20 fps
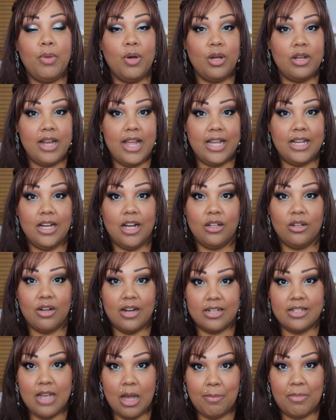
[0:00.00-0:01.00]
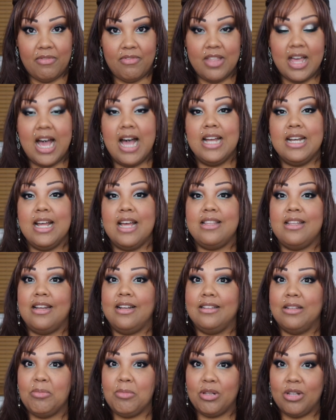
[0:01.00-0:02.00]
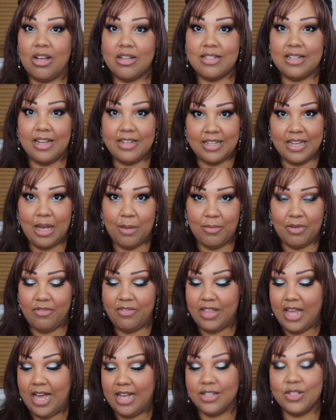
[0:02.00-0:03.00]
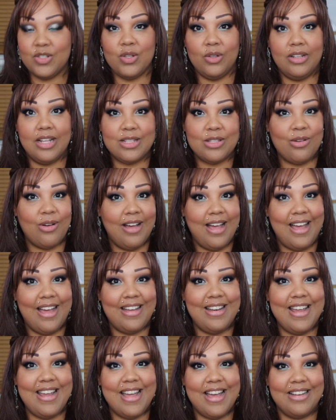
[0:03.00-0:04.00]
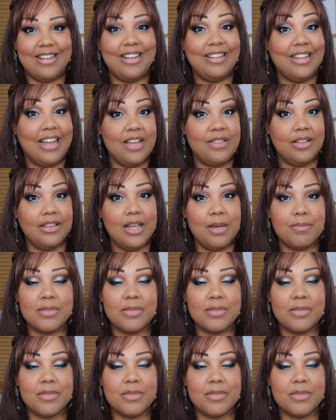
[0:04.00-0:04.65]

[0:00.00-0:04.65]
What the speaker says: put a color on top of that, and then a lip gloss on top of that. So let's go ahead and line the